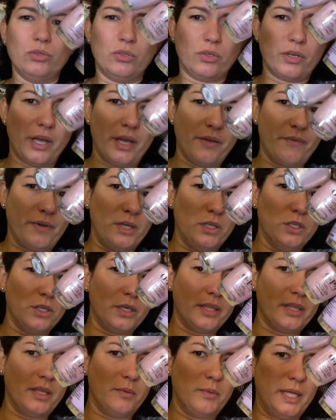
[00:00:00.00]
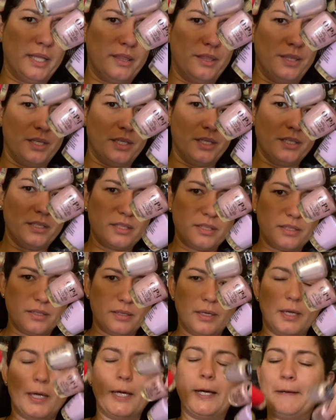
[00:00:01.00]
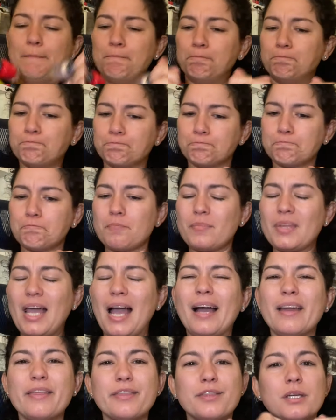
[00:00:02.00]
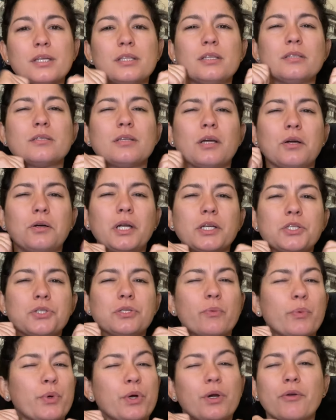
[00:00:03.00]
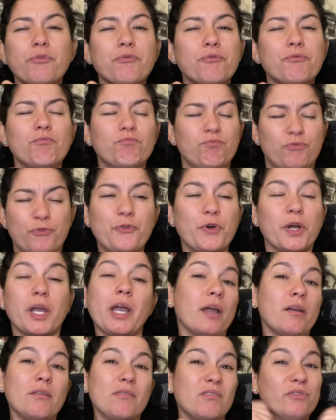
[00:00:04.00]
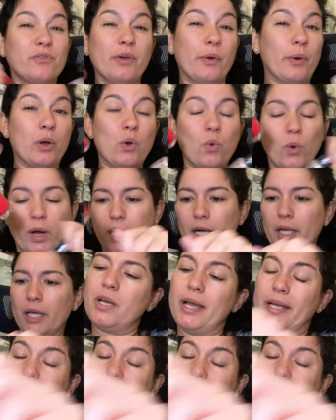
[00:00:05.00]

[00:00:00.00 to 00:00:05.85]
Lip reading: Okay, if I look at them like this, I think this is a collection that we're gonna forget very quickly.